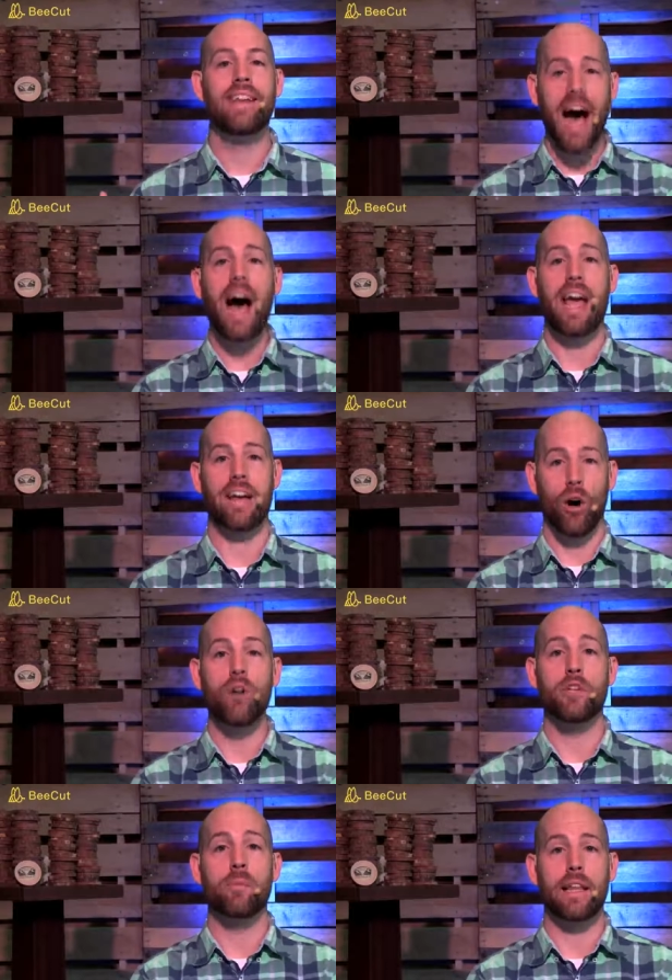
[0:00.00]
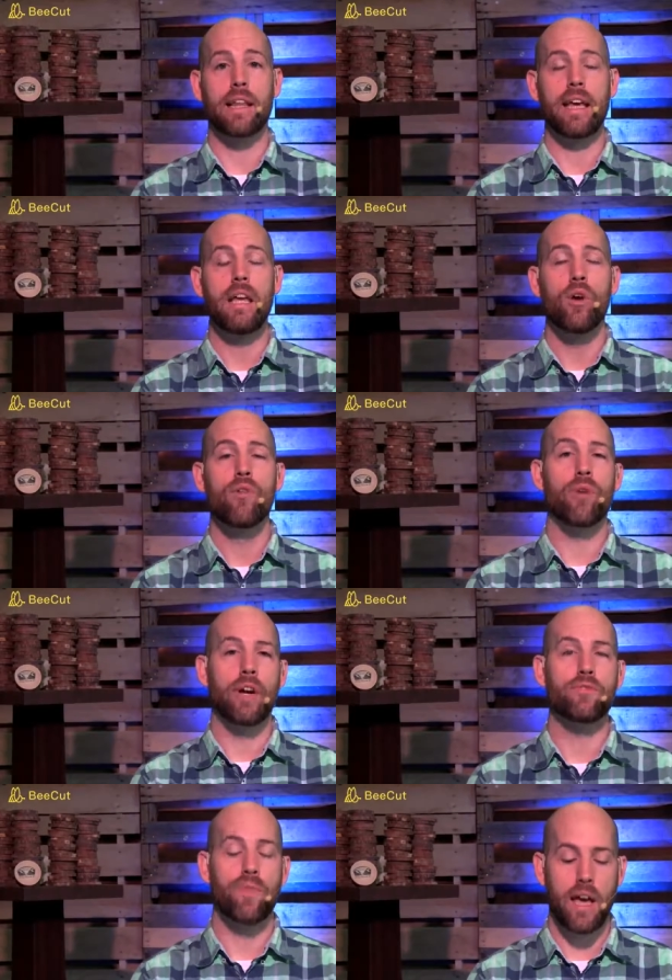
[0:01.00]
died ultimately for
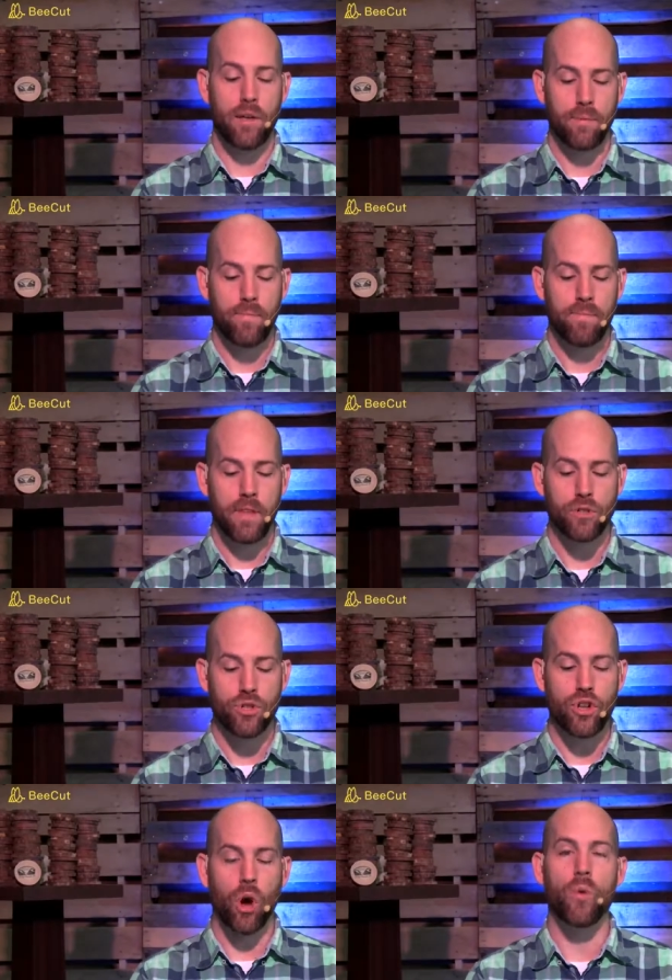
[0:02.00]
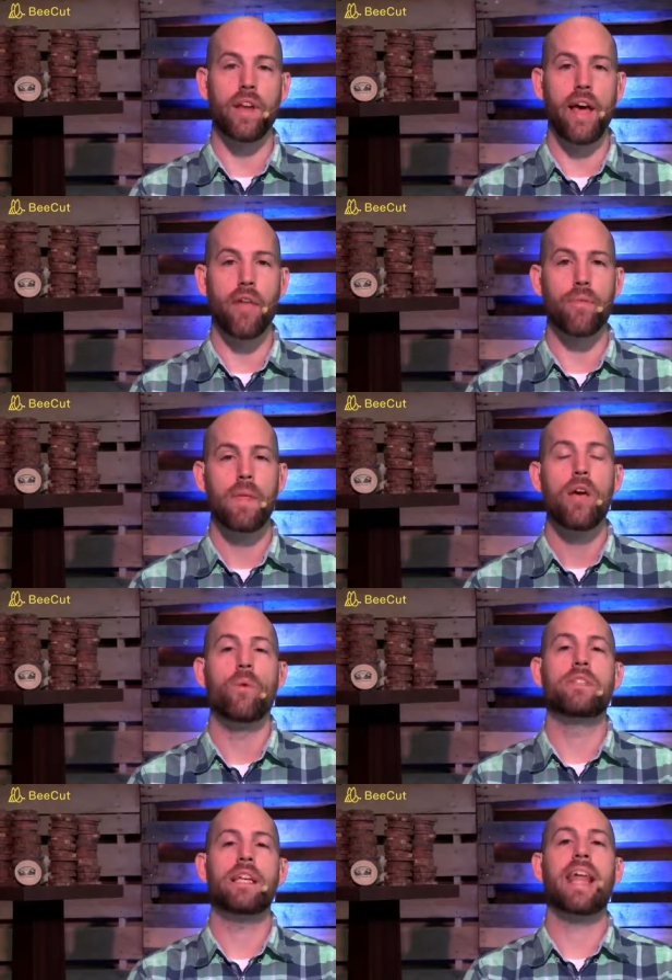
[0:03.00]
his faith that he was stoned to death. We
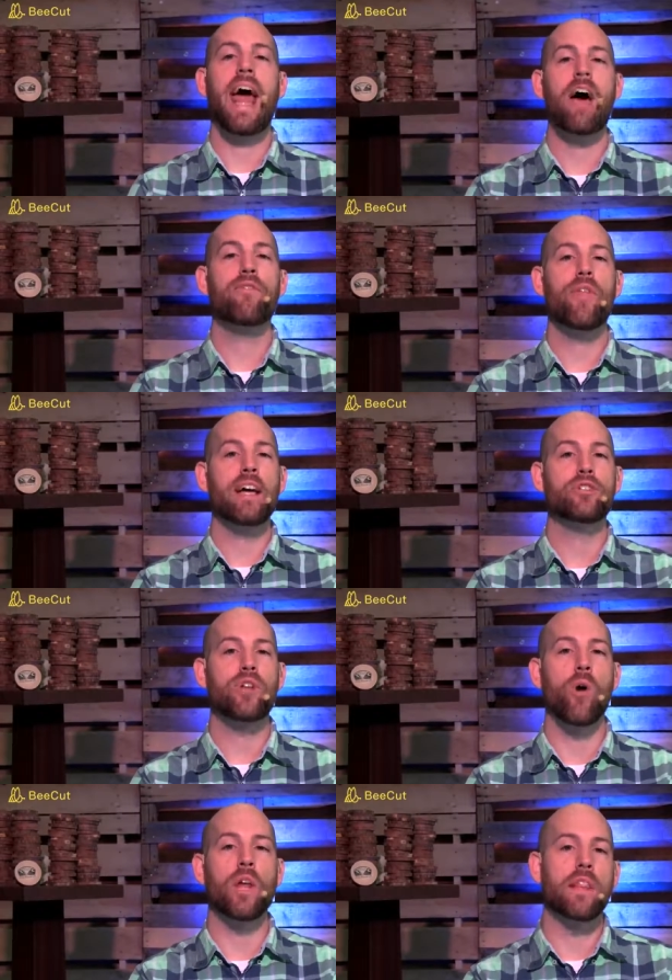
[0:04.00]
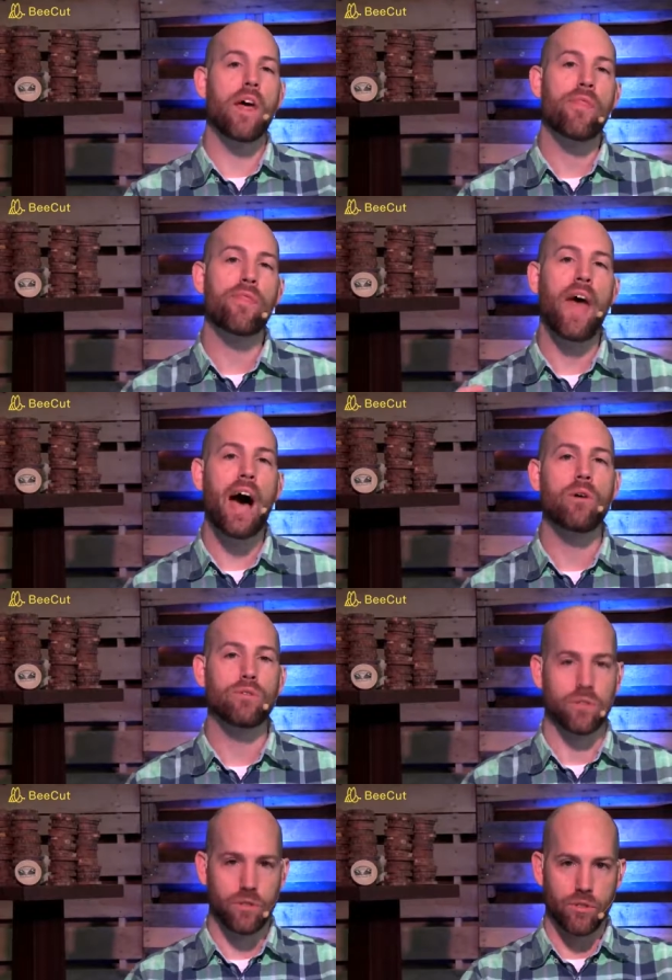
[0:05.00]
see that after that stoning that
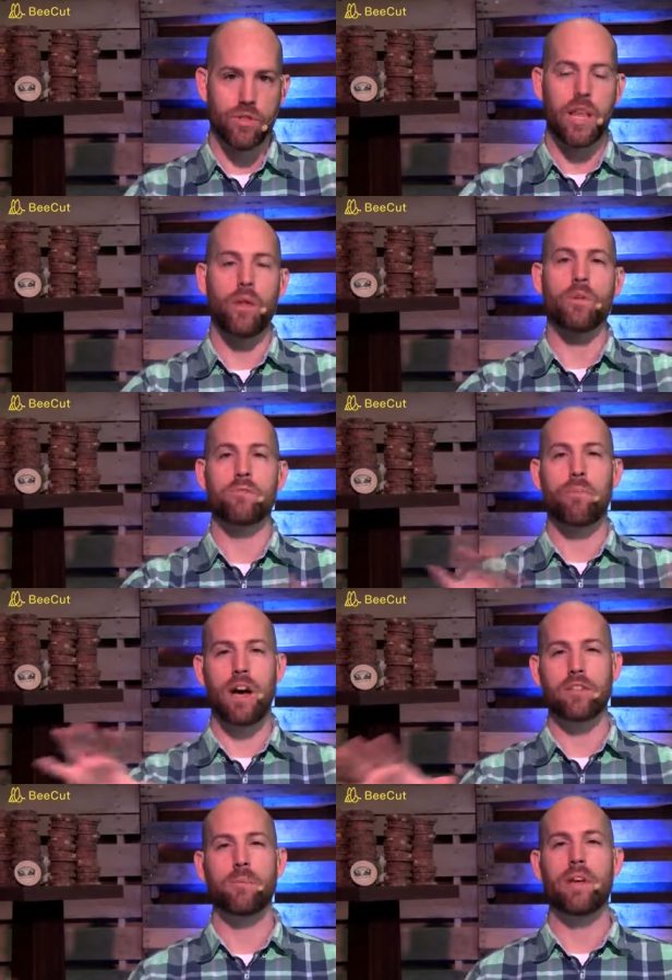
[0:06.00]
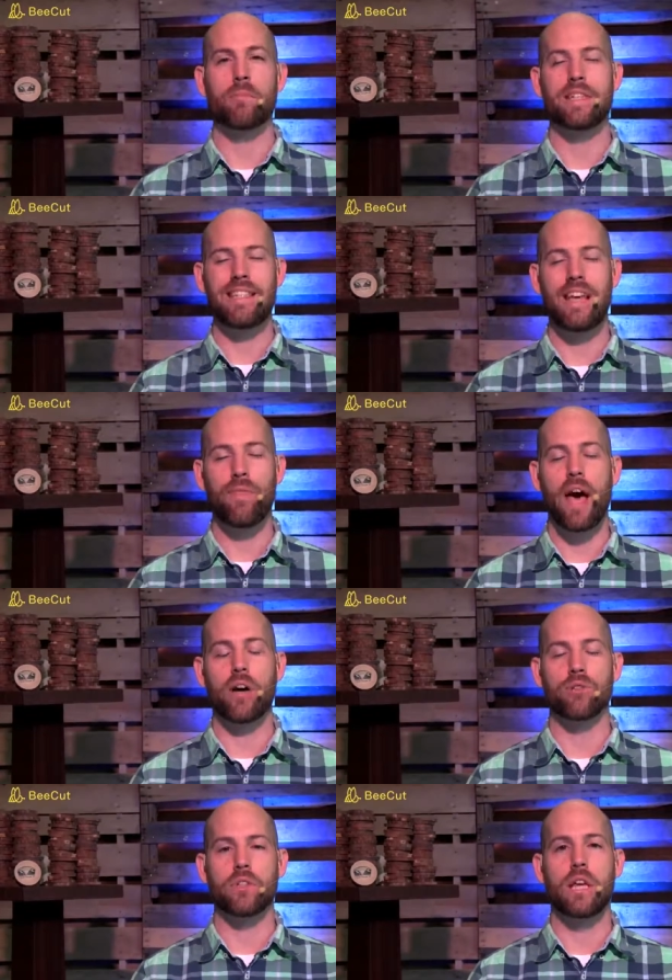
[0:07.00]
thousands, and there was possibly up to
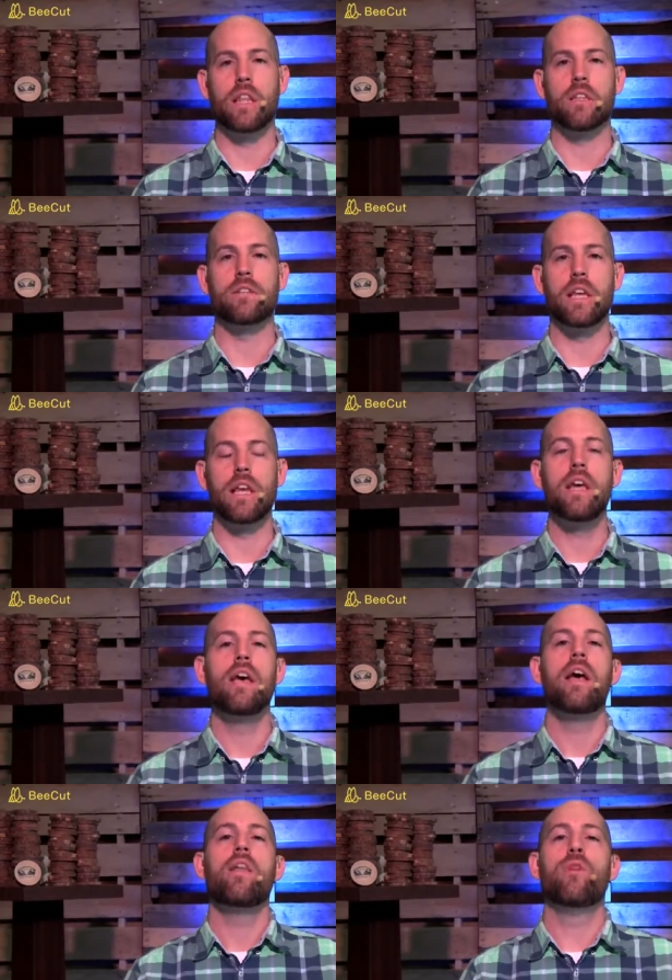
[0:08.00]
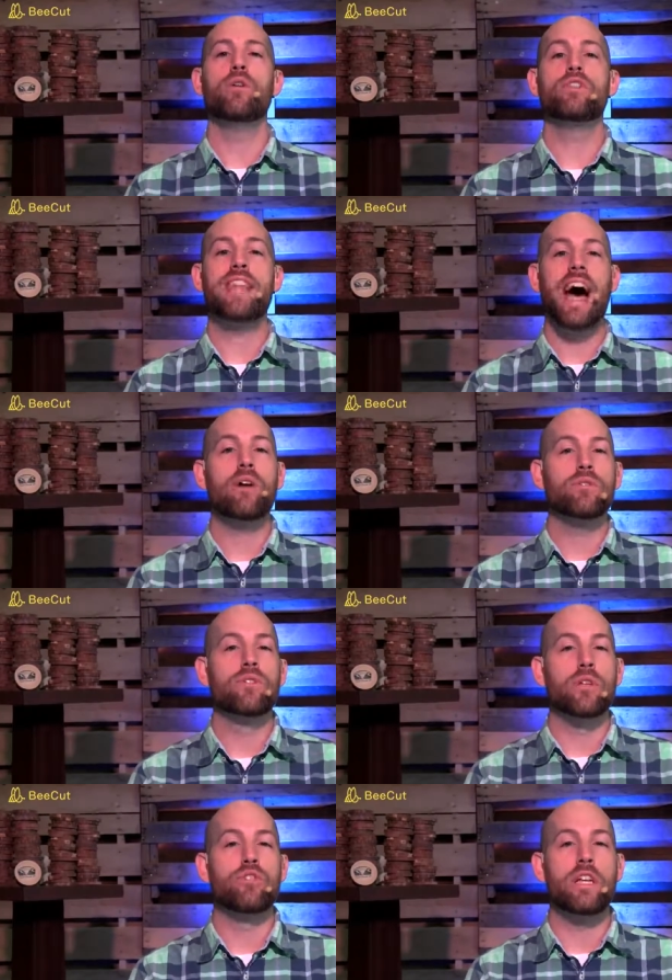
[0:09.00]
10,000 in the city, those
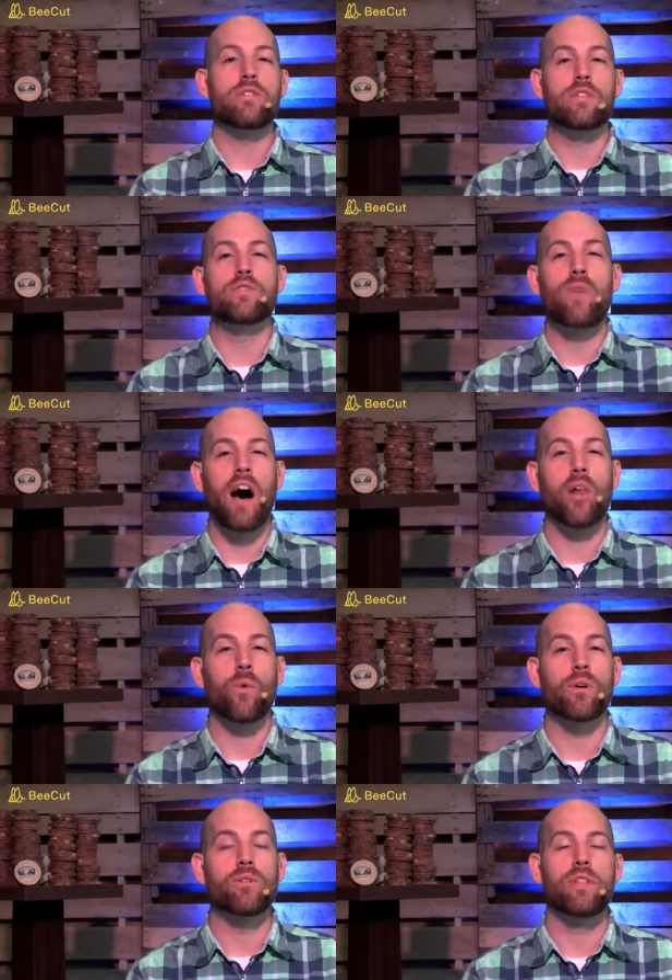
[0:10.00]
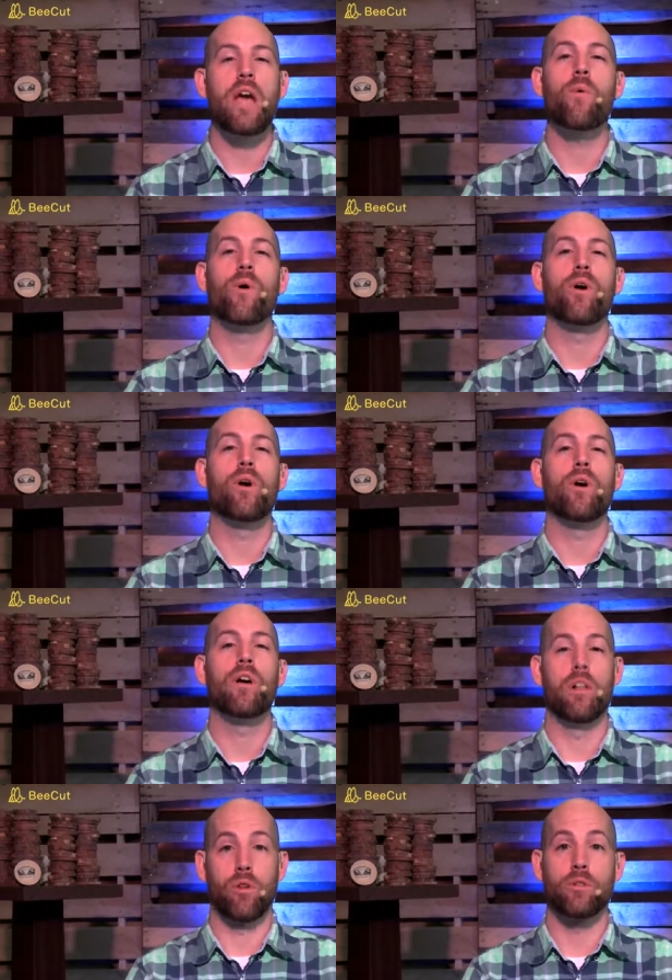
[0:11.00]
thousands of Jesus's followers, they were
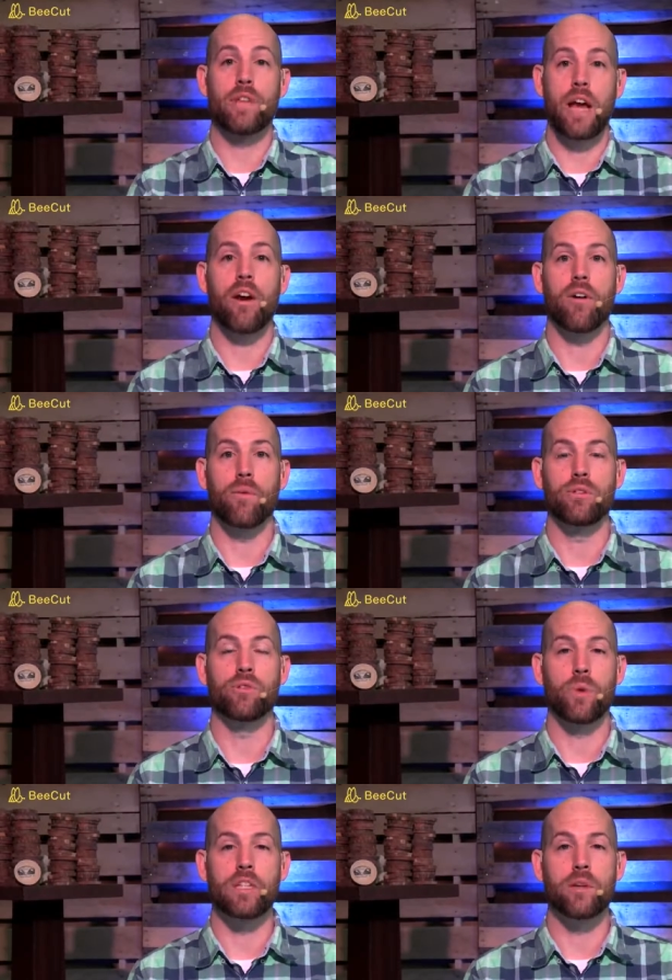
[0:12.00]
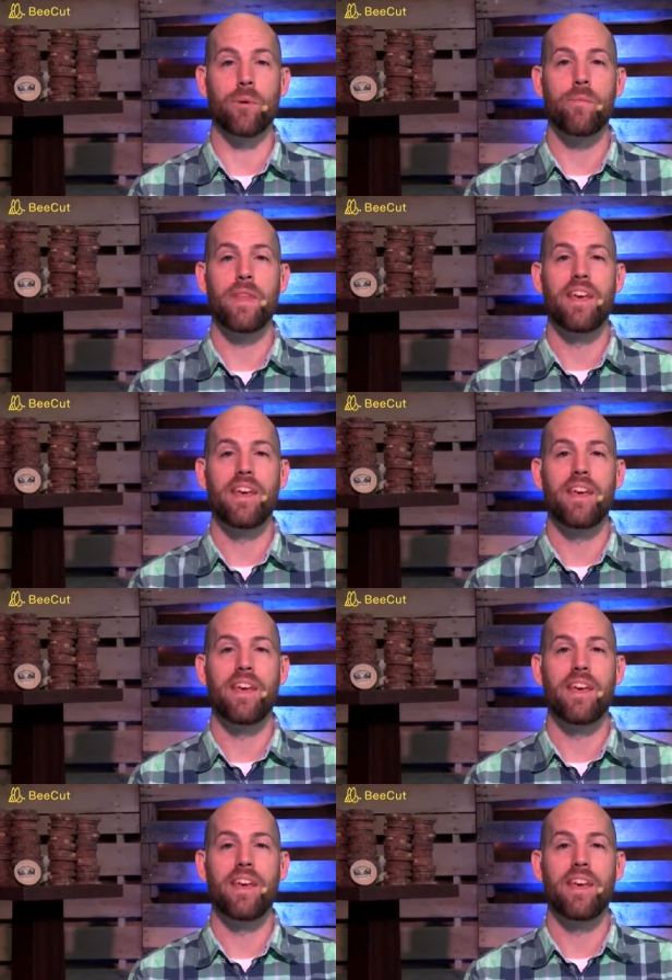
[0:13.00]
a little scared, which is reasonable,